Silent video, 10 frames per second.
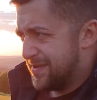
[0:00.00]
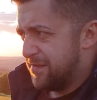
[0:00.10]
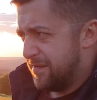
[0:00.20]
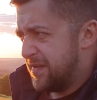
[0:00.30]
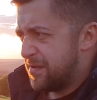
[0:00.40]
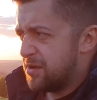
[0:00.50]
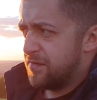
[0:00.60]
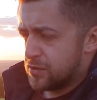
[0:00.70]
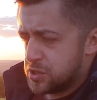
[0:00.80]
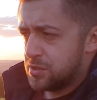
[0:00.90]
a very
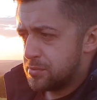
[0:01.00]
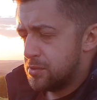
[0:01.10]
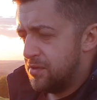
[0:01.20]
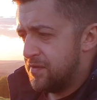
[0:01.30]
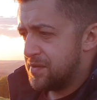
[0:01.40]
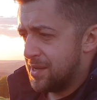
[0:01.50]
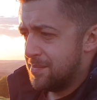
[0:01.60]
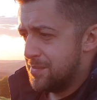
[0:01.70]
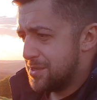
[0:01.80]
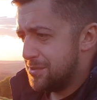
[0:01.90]
unfortunate rule of the
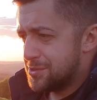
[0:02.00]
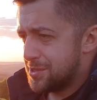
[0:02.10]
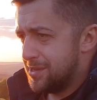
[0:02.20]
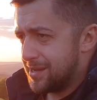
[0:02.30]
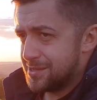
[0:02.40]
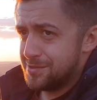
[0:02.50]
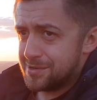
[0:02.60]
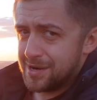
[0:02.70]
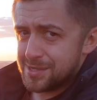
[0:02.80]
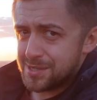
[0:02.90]
thumb, but usually like 2
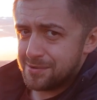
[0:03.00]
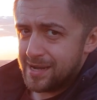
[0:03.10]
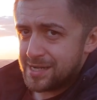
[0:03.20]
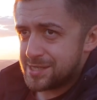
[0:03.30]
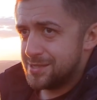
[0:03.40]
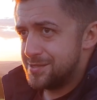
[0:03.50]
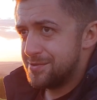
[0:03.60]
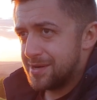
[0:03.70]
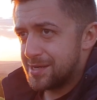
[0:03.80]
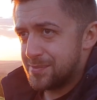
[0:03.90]
cars crash and 2
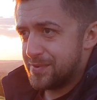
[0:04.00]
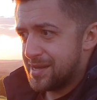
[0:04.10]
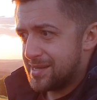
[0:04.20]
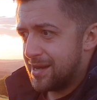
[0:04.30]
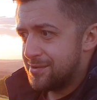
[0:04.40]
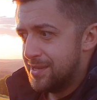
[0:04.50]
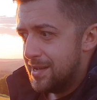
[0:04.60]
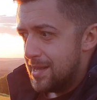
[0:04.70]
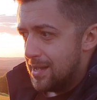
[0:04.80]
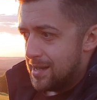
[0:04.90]
cars break down,
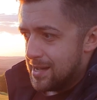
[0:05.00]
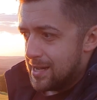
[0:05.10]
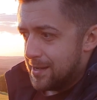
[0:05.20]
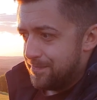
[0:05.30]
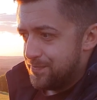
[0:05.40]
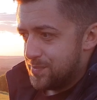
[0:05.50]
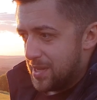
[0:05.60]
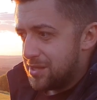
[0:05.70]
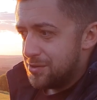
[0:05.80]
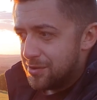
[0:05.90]

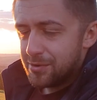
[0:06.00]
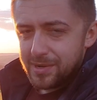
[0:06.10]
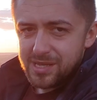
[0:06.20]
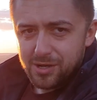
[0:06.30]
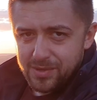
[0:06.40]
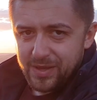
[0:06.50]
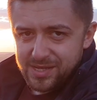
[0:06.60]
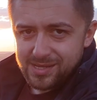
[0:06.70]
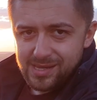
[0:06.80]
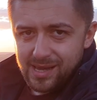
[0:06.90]
then you already
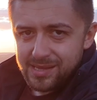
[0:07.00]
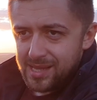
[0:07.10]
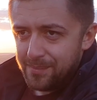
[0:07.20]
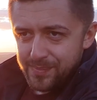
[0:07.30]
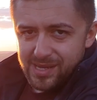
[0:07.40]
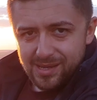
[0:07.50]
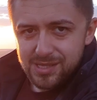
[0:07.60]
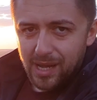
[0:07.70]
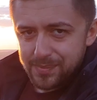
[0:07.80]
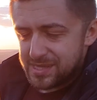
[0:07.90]
automatically end up being in
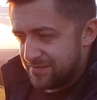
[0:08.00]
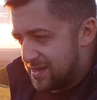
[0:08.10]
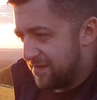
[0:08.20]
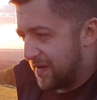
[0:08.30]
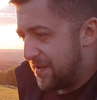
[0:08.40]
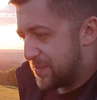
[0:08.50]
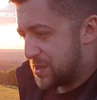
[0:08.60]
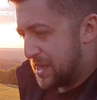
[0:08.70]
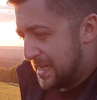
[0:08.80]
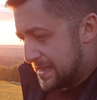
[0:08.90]
top
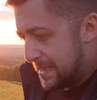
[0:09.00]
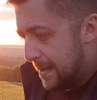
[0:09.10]
75%.